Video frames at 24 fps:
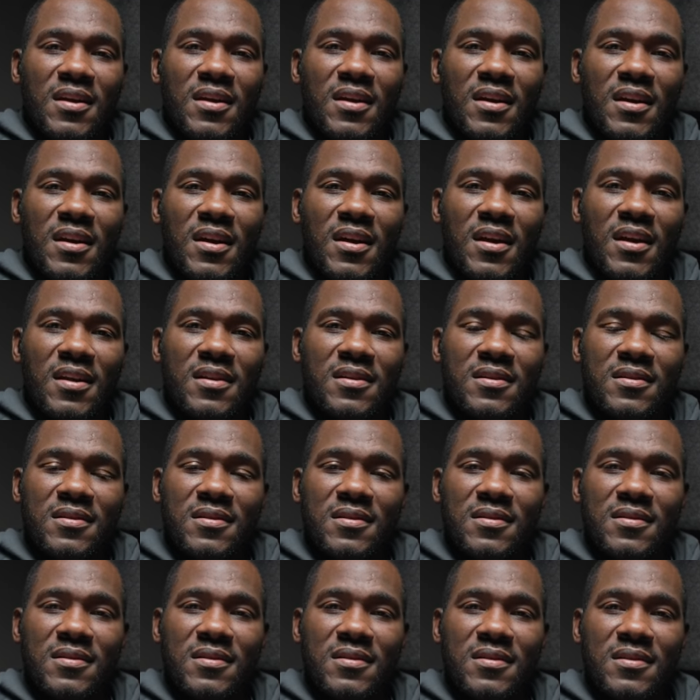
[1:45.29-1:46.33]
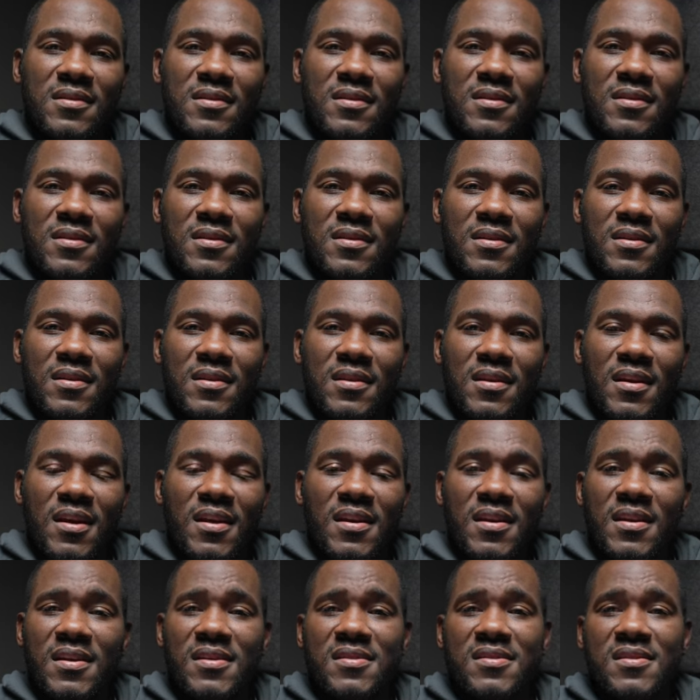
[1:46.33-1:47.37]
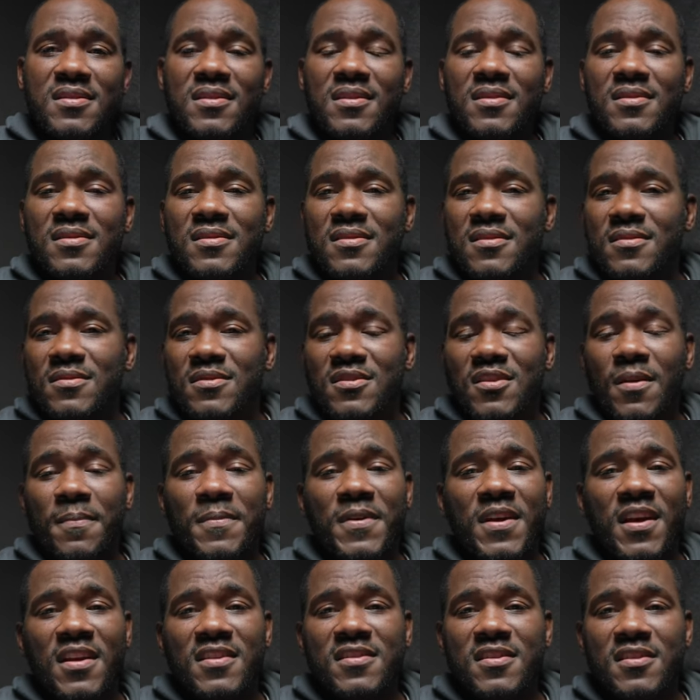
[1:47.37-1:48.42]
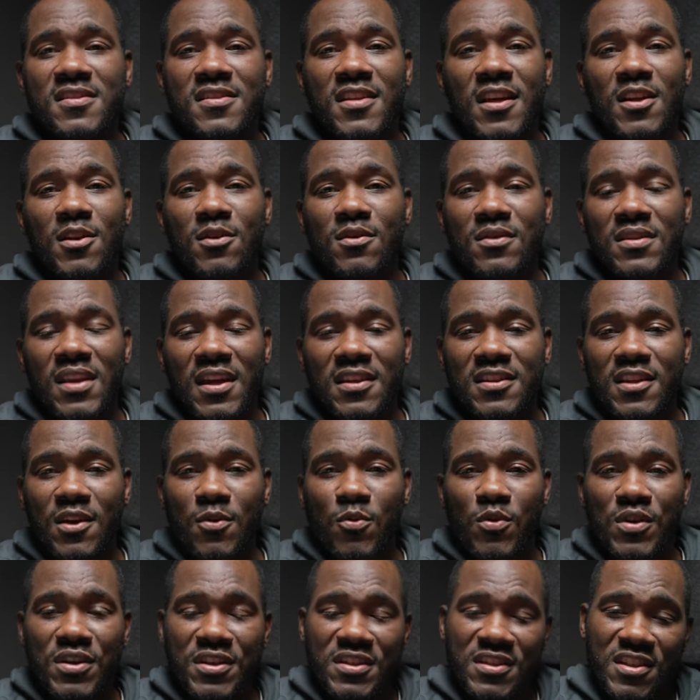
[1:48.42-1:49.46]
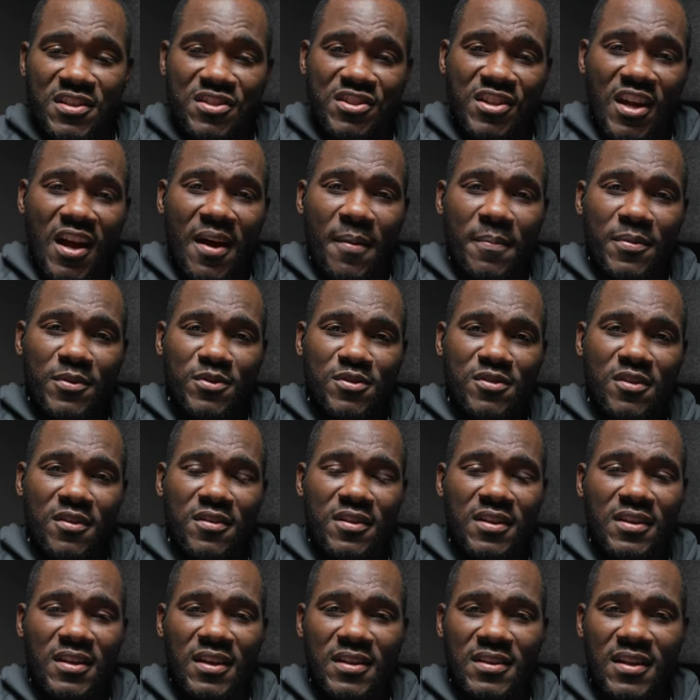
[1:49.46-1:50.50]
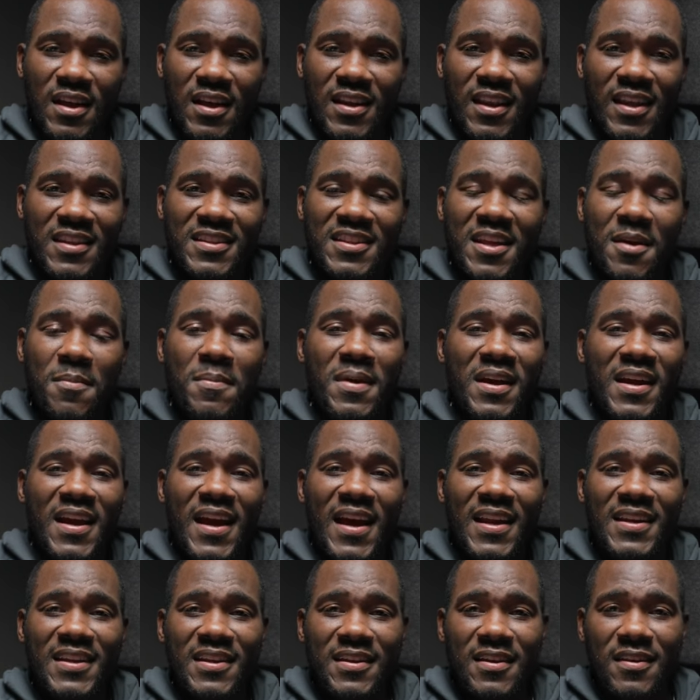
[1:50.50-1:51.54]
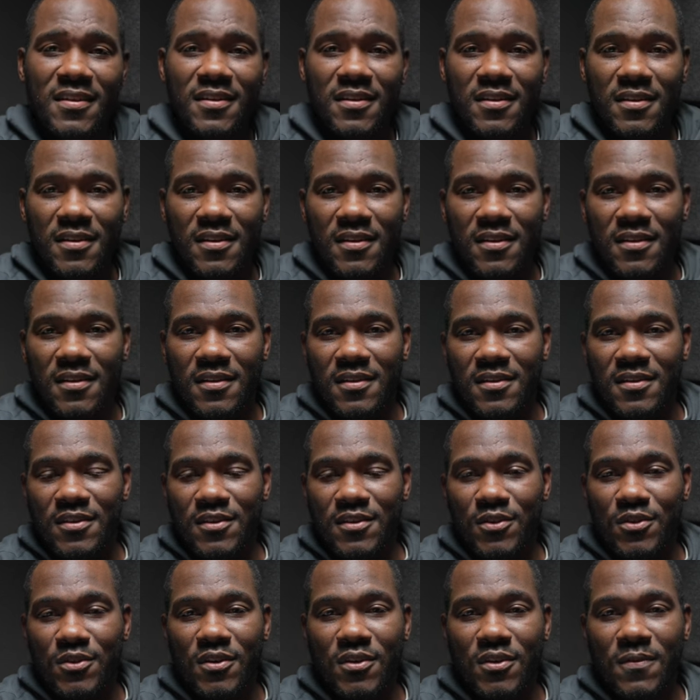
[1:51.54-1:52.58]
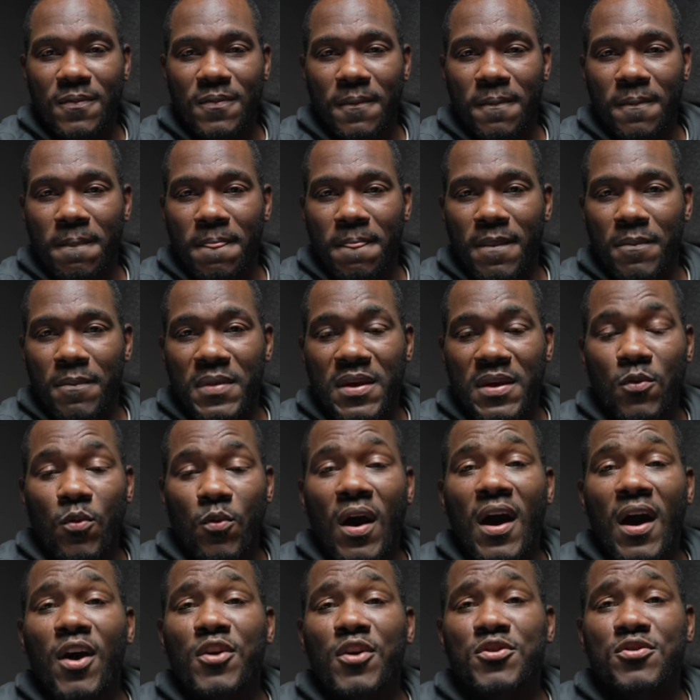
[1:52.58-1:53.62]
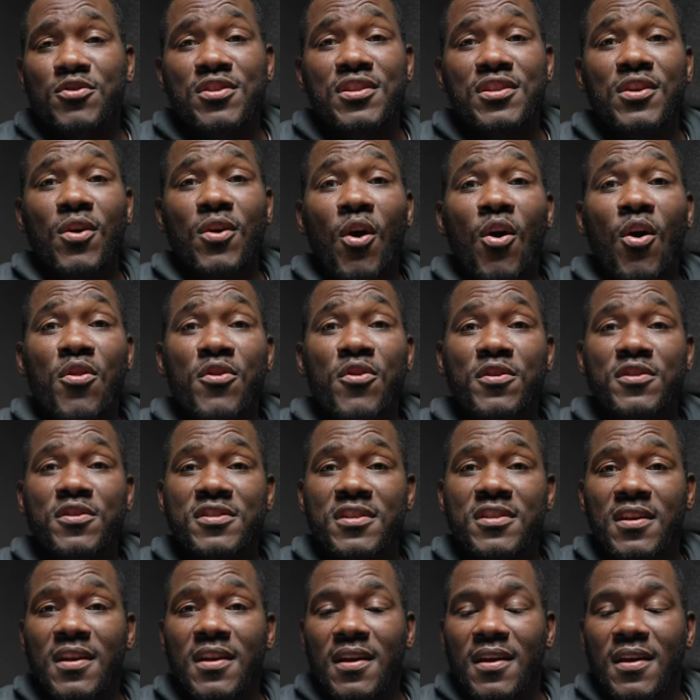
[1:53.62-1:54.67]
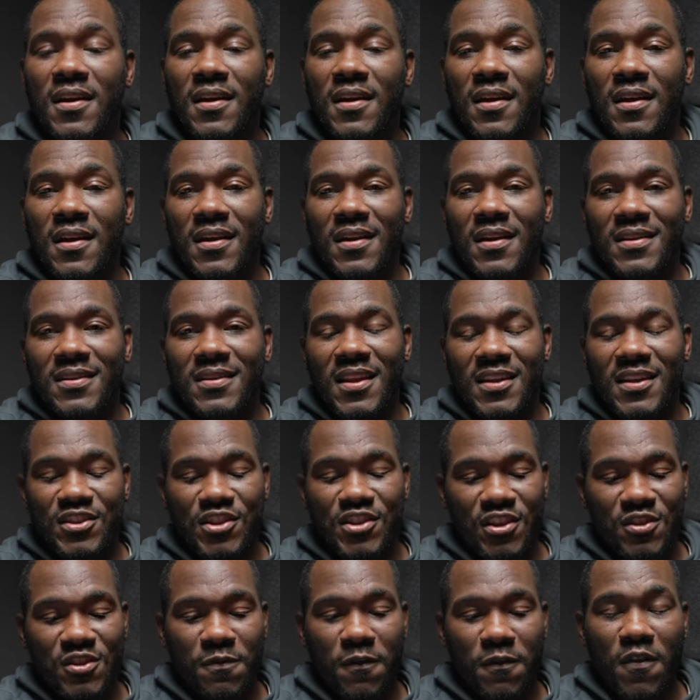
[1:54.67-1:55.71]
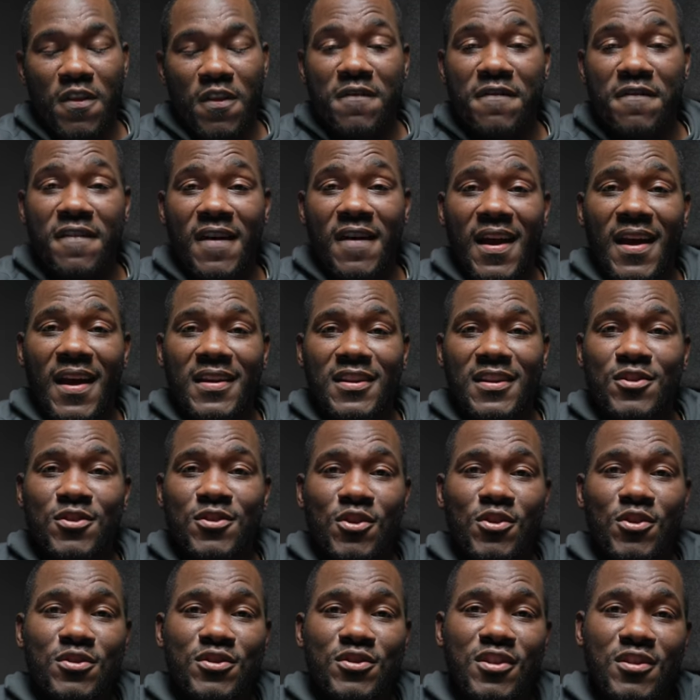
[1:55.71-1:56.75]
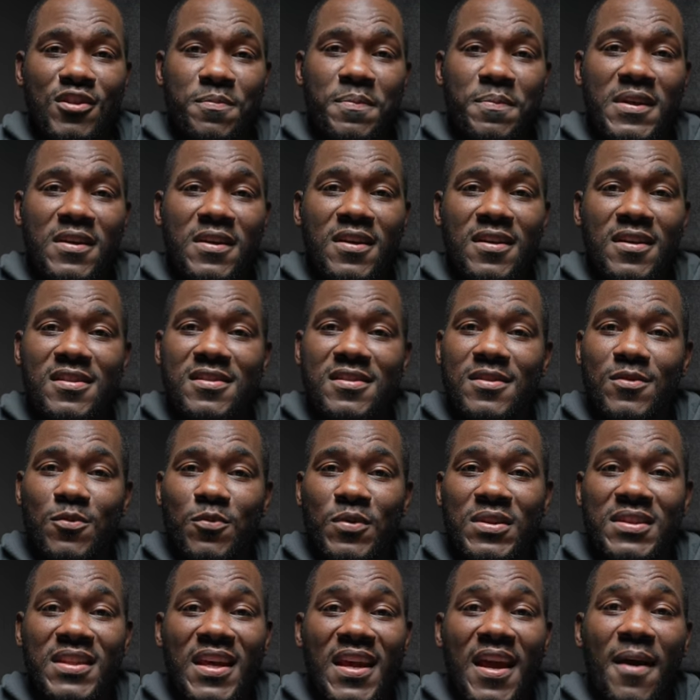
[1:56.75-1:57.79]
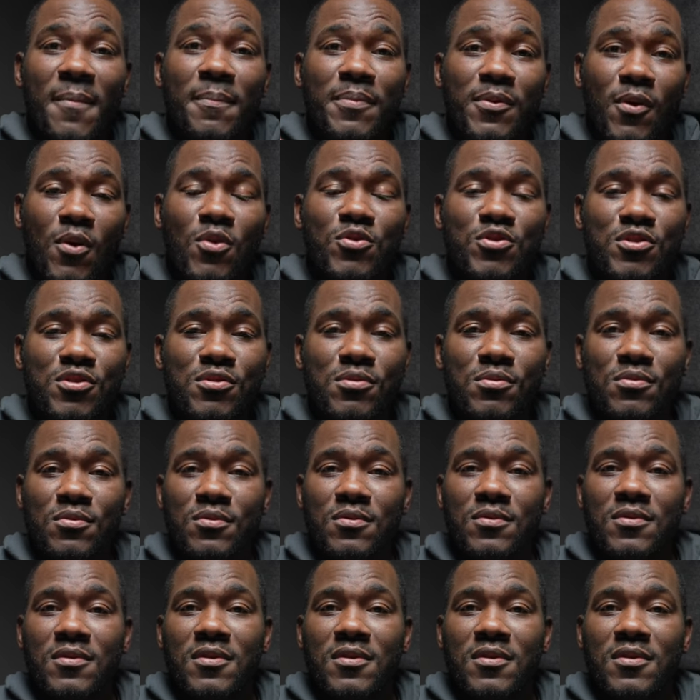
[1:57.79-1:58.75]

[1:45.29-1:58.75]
And in instance, in some cases, they look like they work in a shop or something like that, like they mechanic, you know. Meanwhile, you see others that just for the fact, you know, just because when they approach you,